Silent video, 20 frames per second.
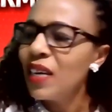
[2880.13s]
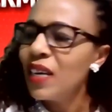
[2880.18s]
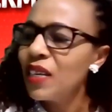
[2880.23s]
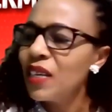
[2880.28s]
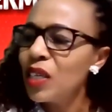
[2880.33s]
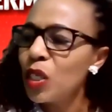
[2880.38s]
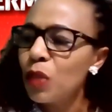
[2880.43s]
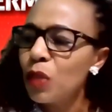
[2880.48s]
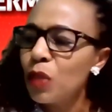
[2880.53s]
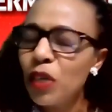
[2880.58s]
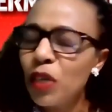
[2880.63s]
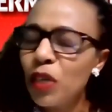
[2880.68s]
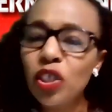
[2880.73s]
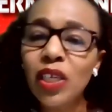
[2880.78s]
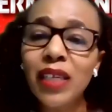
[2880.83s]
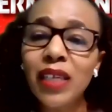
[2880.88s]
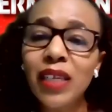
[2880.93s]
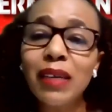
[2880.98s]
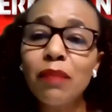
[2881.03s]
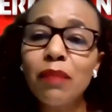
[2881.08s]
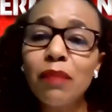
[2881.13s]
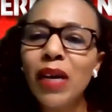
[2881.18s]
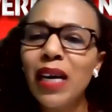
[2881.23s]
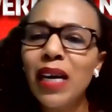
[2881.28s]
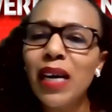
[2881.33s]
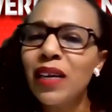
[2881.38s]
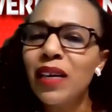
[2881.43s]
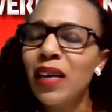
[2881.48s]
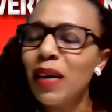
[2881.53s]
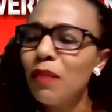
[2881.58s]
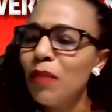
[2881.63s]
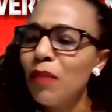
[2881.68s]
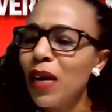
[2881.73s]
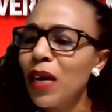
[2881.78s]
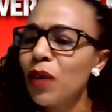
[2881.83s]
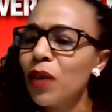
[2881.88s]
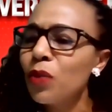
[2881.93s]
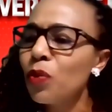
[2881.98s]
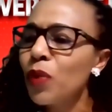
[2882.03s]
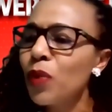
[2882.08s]
and especially among
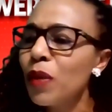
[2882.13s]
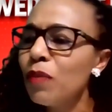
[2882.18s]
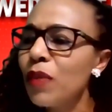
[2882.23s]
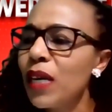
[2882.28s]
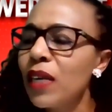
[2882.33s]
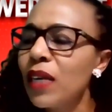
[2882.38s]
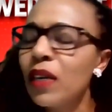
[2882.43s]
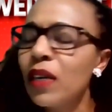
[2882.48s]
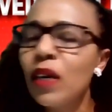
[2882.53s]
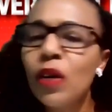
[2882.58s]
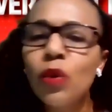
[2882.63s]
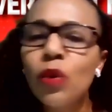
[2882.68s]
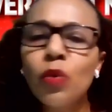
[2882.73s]
women.